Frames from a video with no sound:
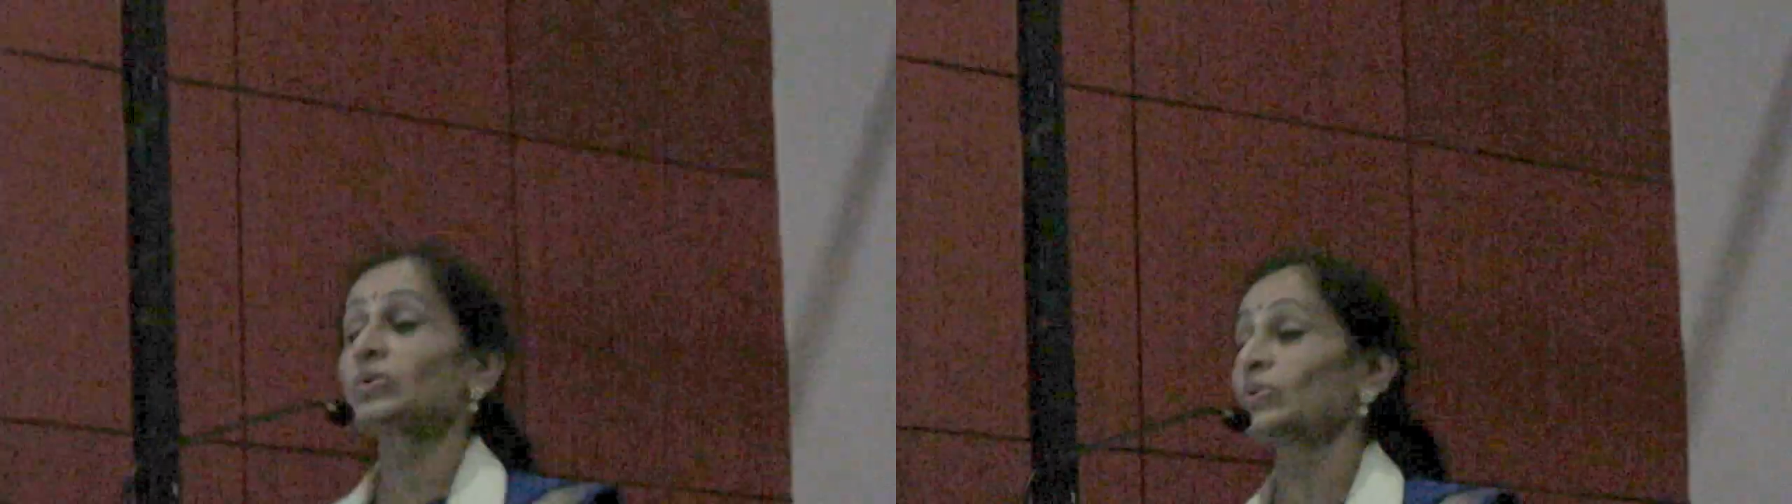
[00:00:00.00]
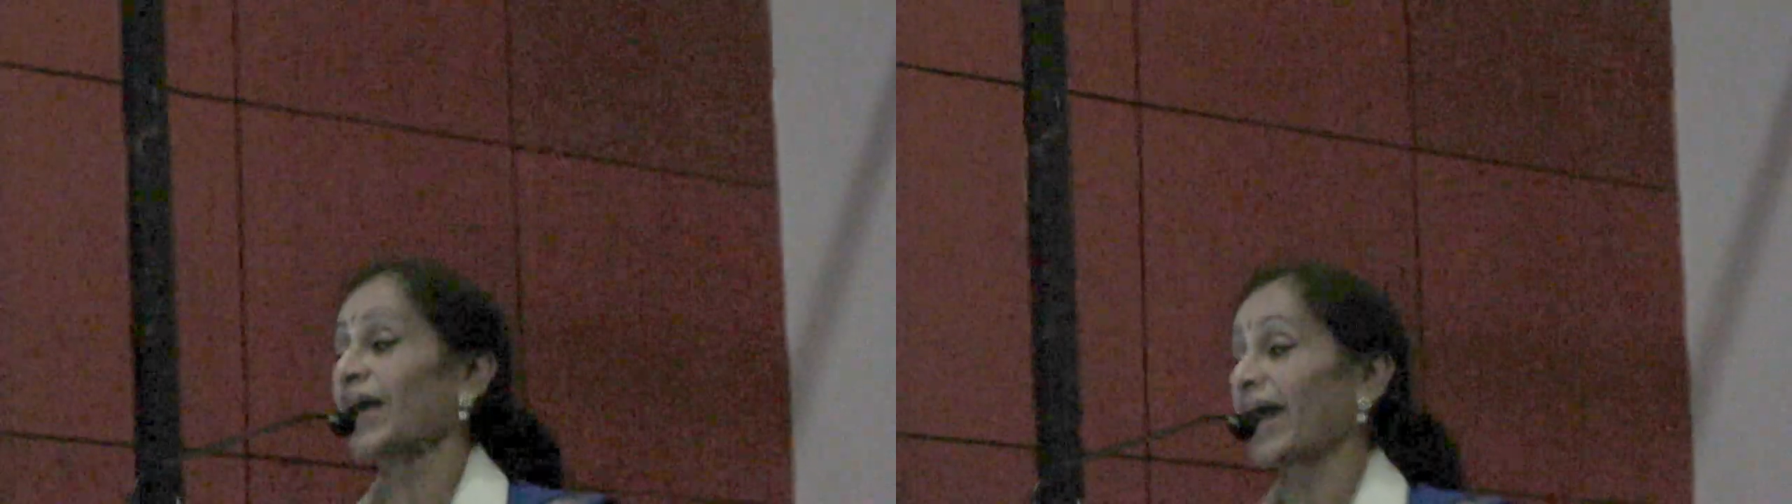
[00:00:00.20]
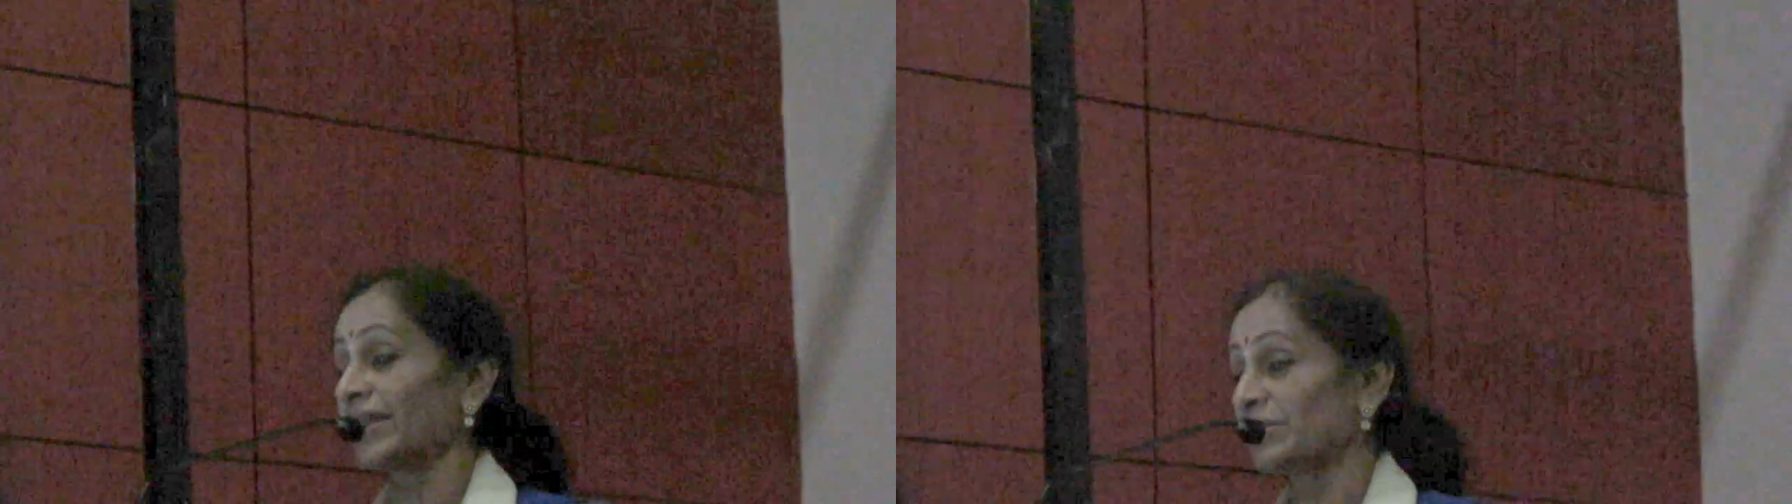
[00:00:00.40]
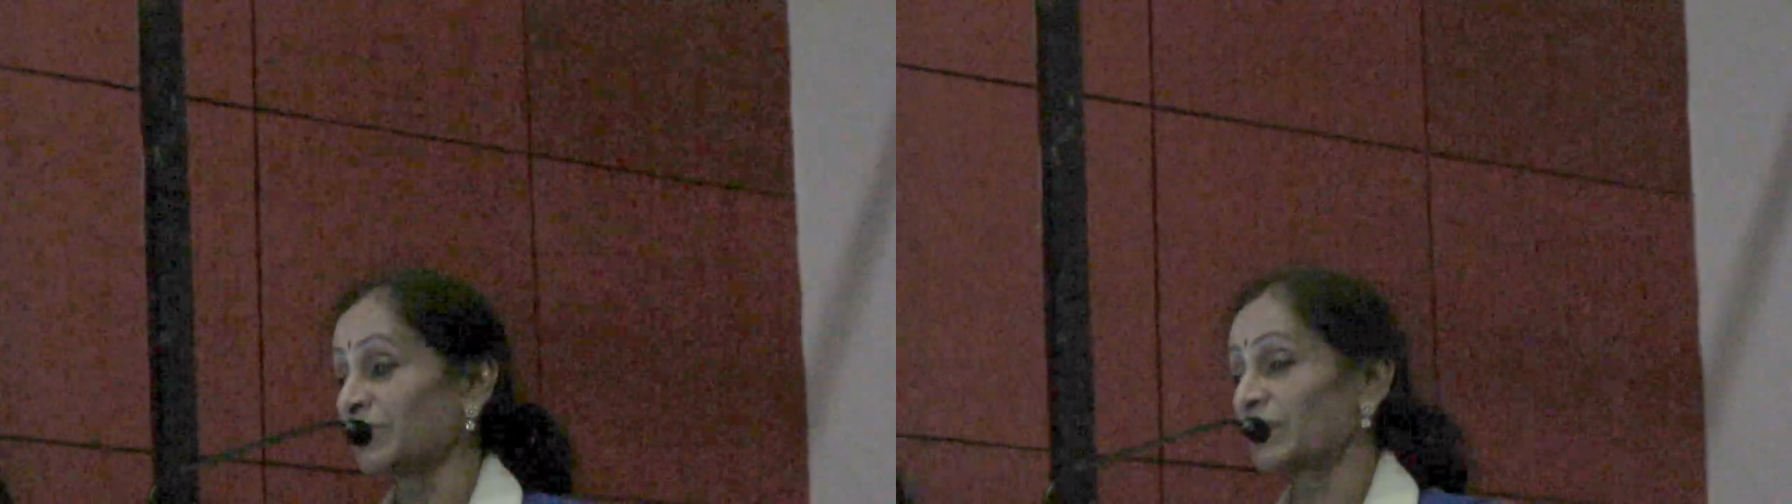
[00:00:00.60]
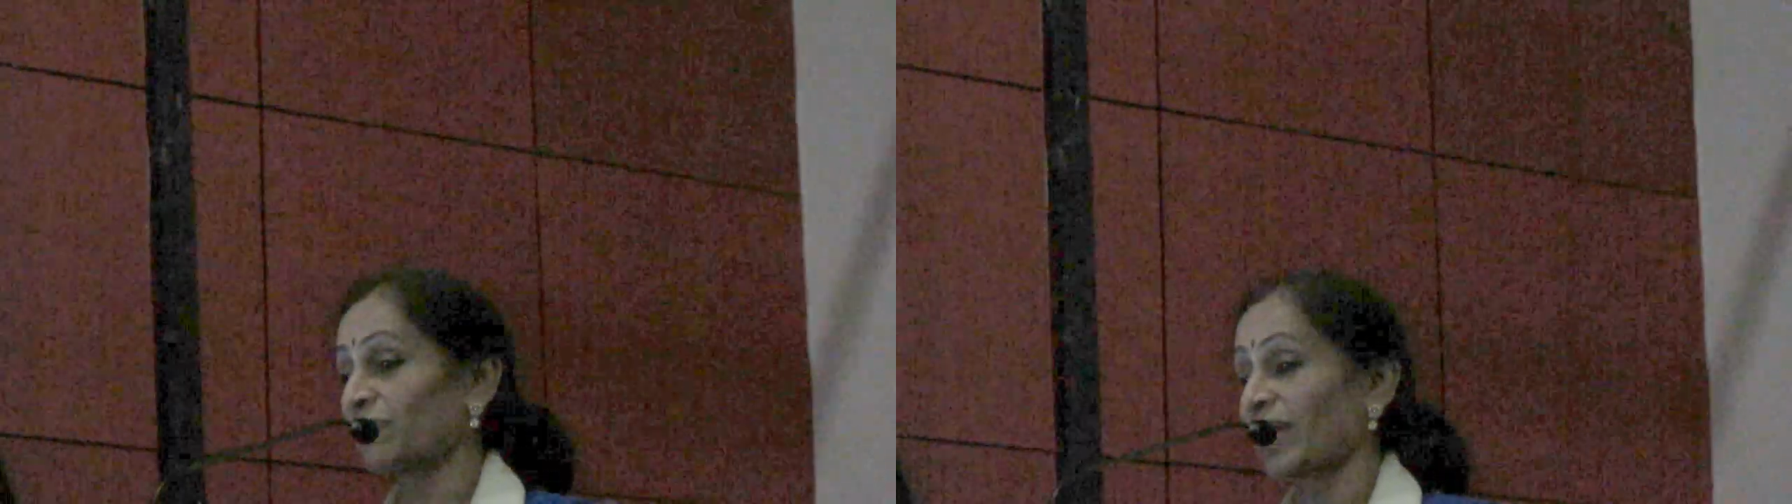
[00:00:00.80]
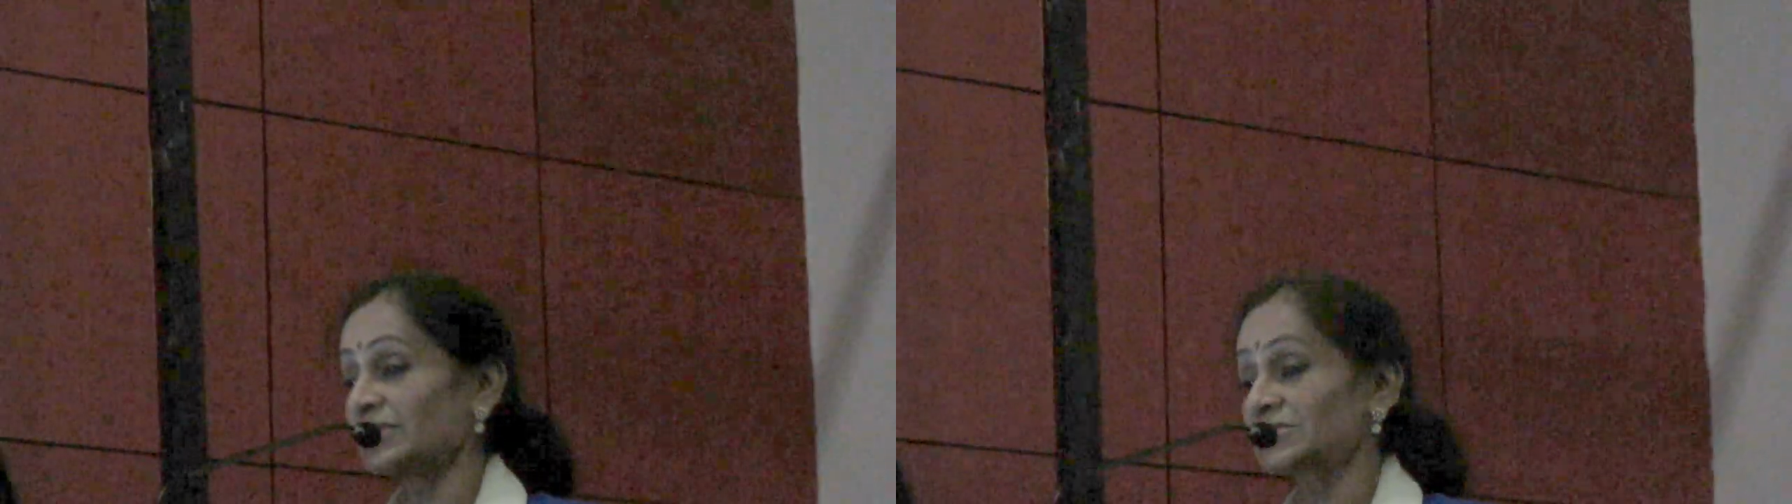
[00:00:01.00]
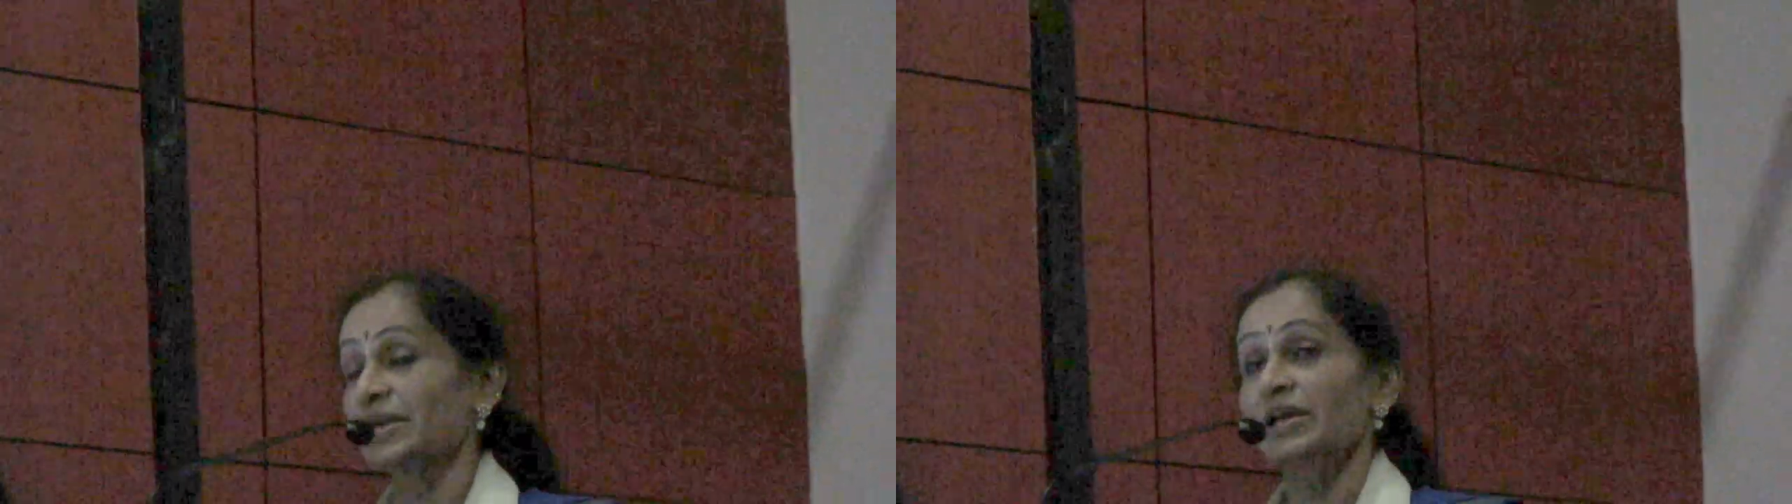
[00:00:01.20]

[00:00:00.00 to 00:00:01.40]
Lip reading: to the animal fats,